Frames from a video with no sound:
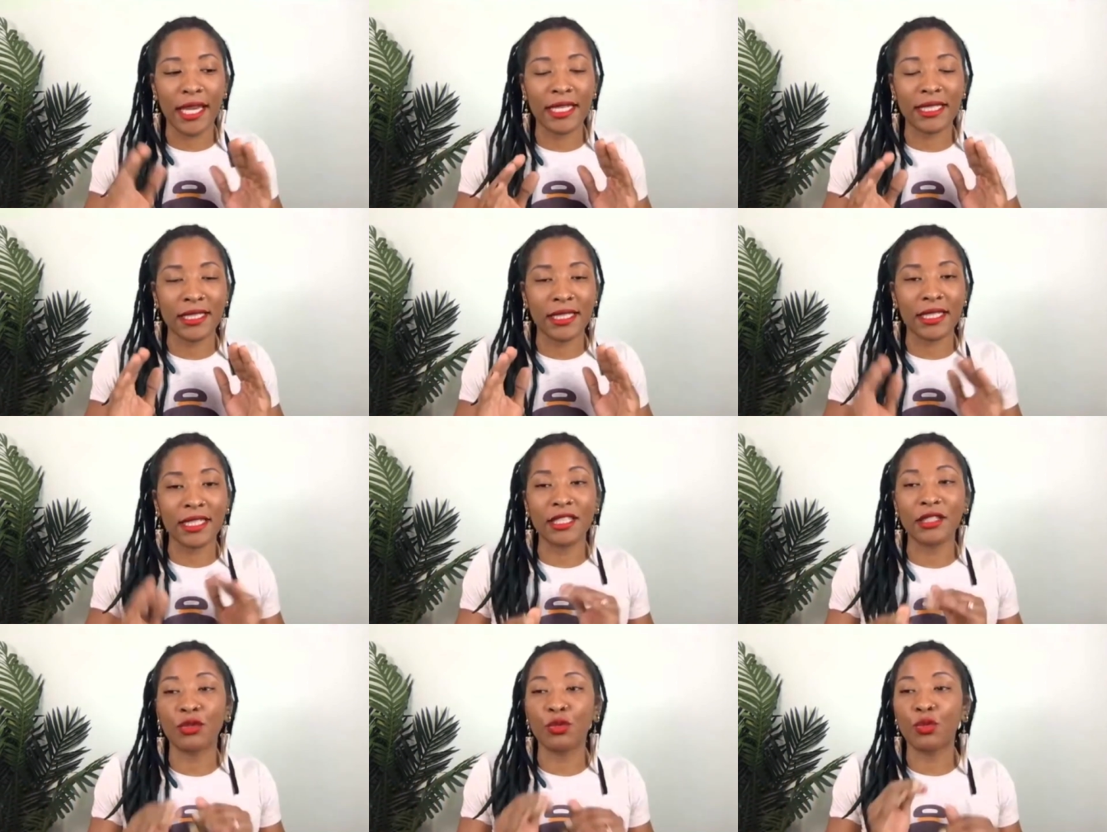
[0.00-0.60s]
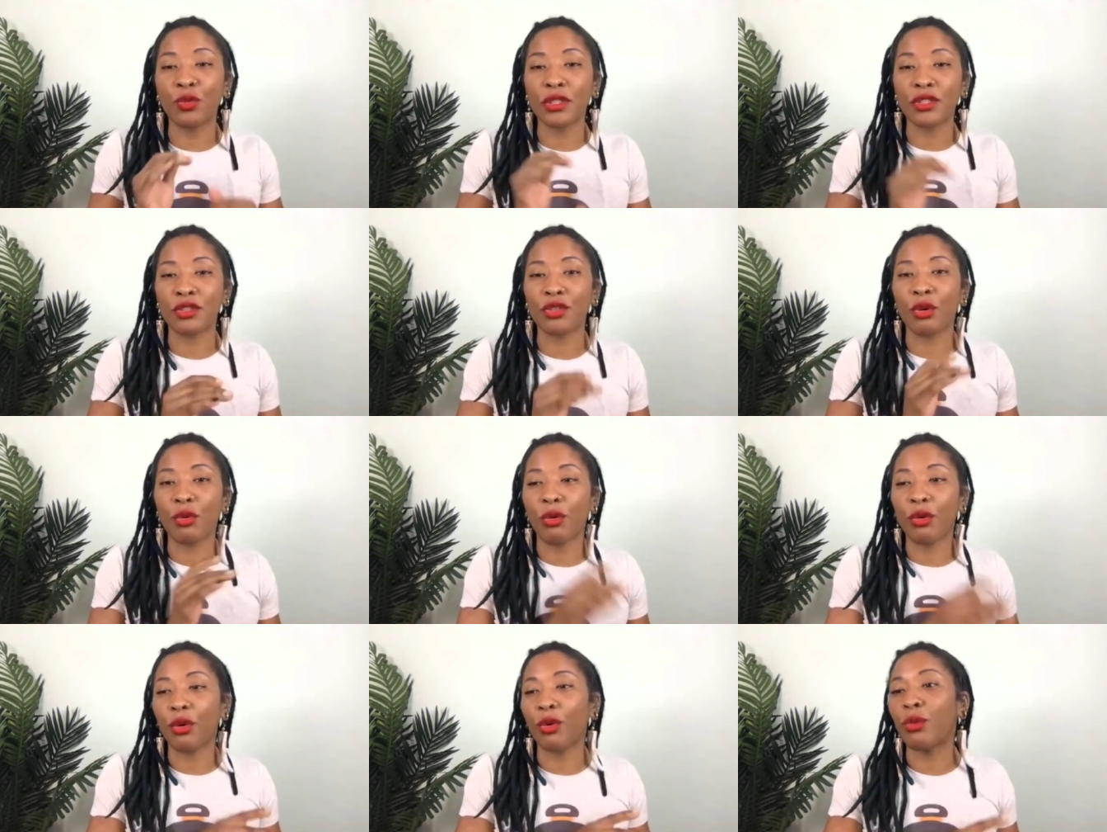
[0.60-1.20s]
as it is what's
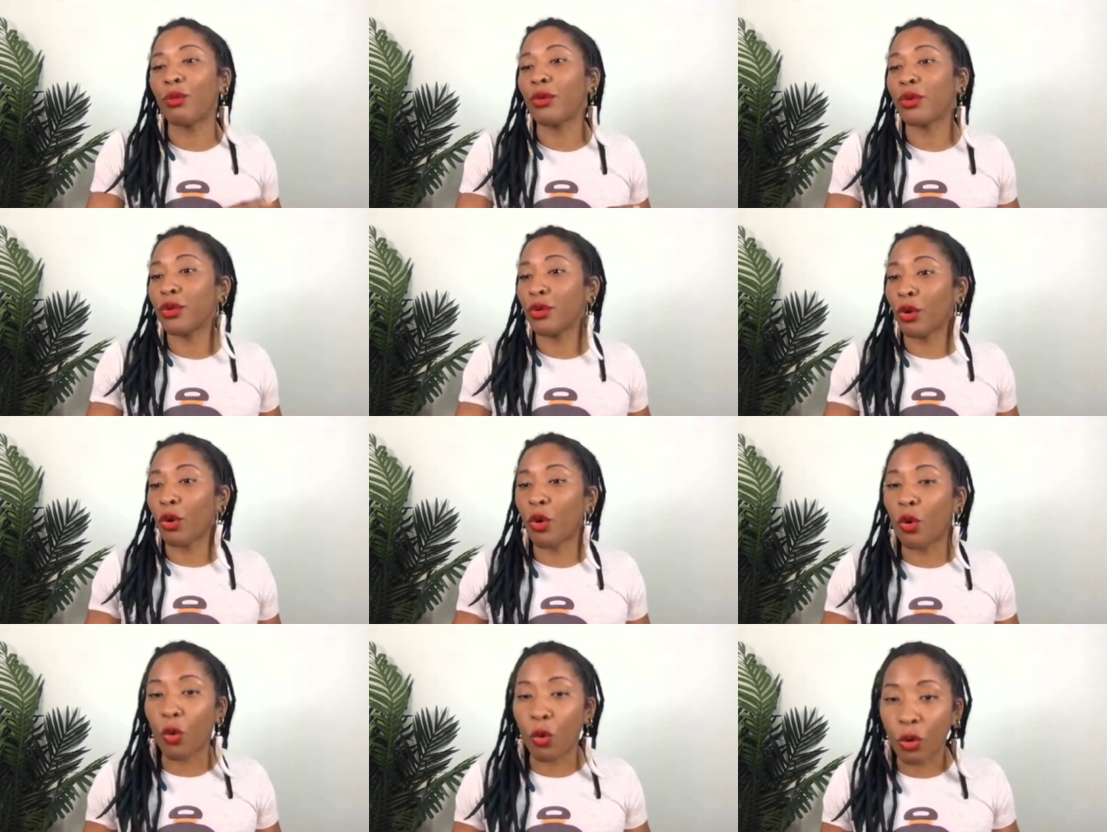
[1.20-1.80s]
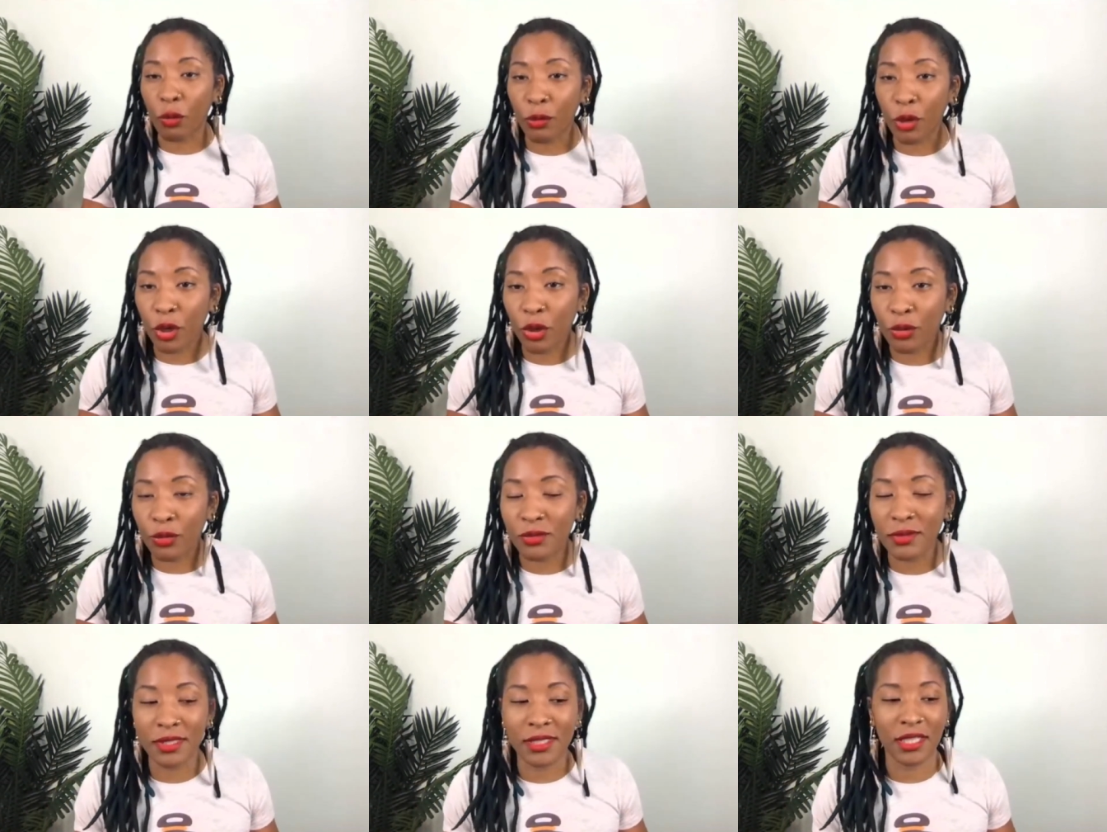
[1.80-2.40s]
going on with your
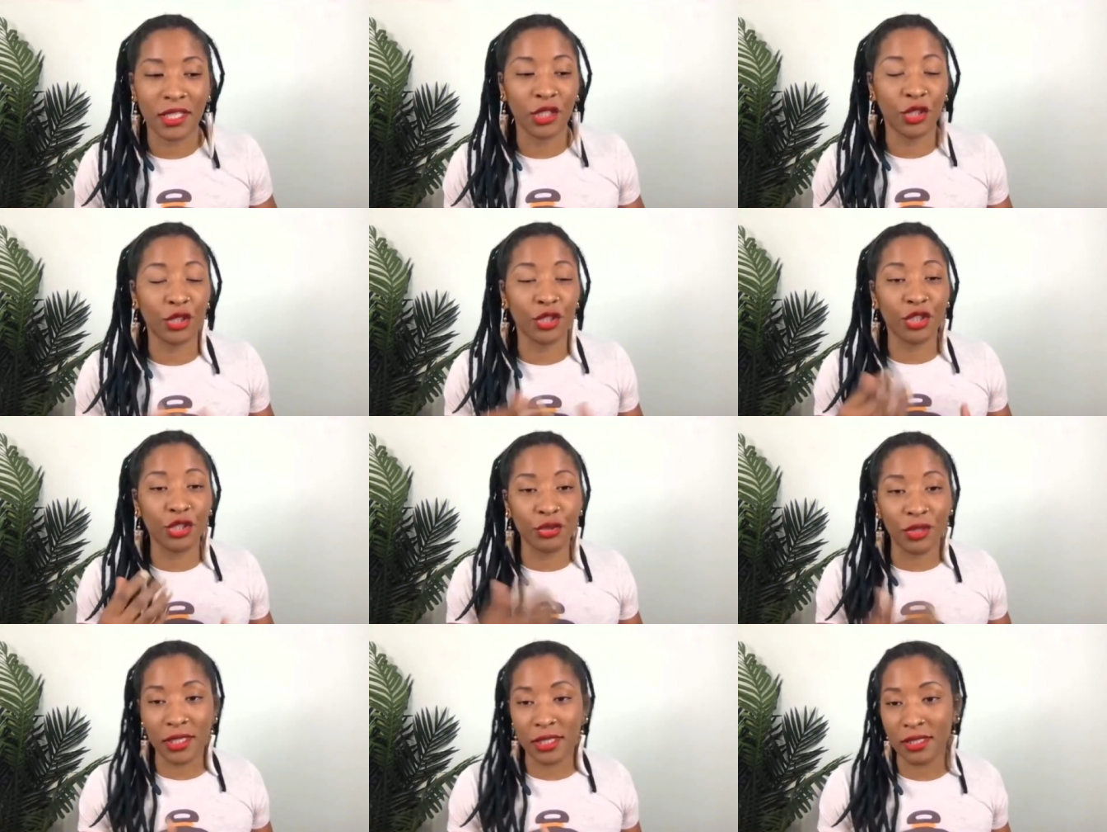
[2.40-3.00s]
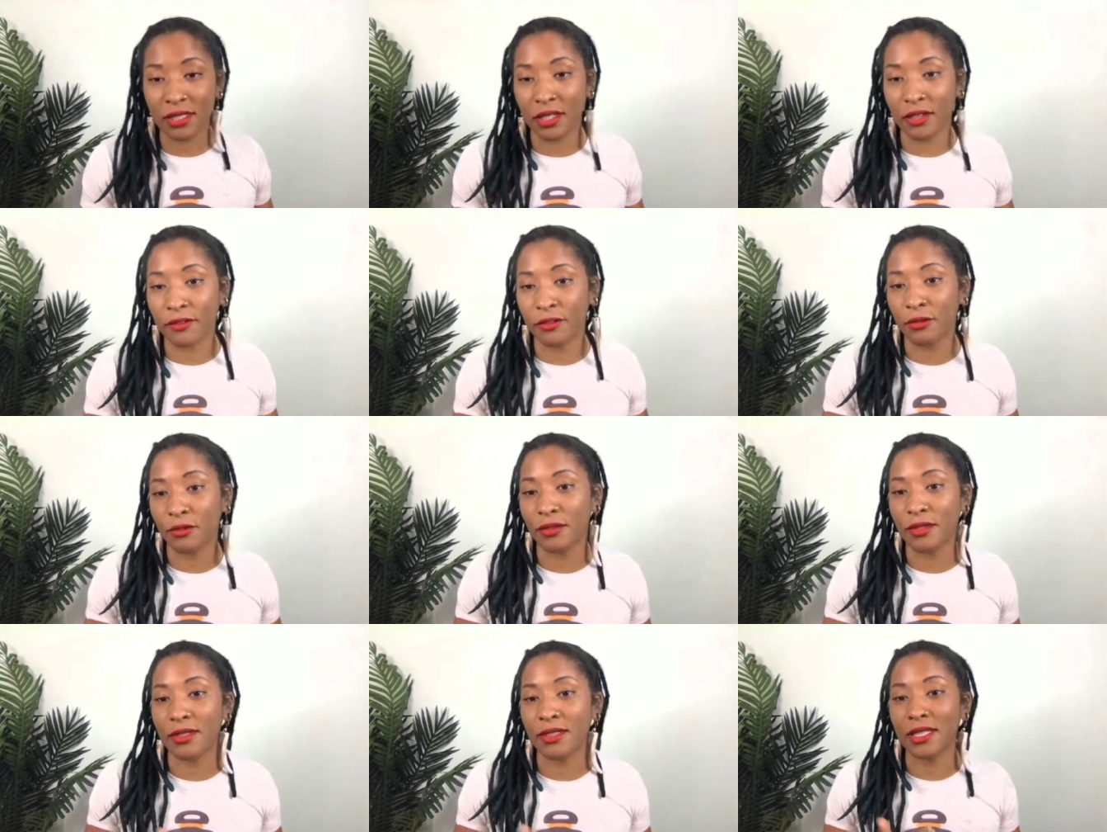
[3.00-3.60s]
hormones and your stress
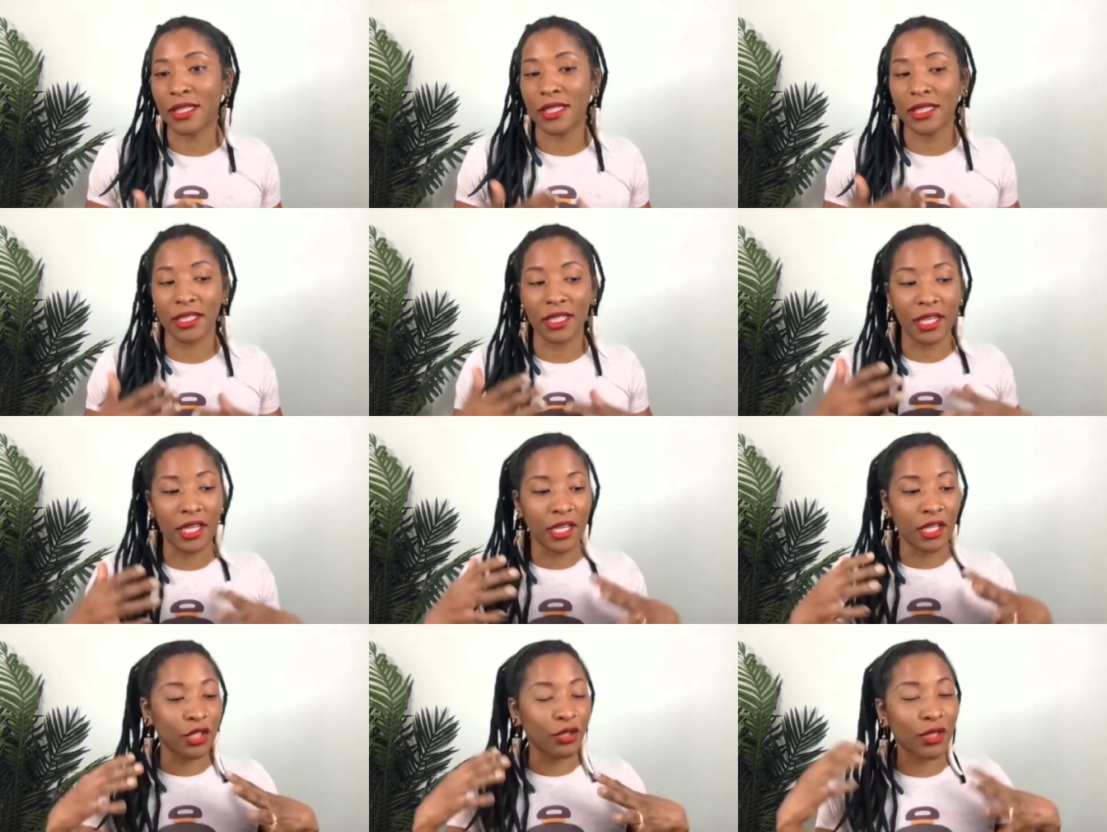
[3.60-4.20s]
levels and